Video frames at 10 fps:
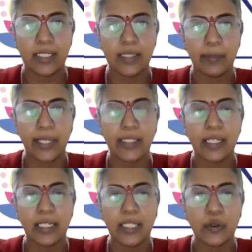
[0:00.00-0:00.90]
This
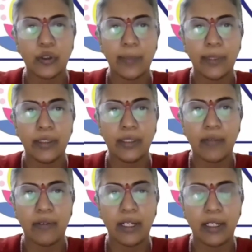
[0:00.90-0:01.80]
basically Surya
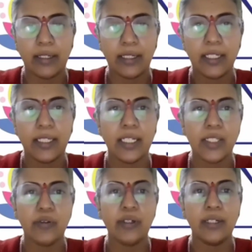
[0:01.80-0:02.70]
Mudra will
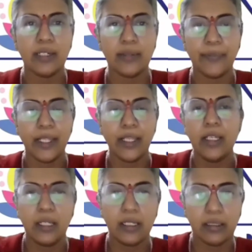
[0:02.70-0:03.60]
increase your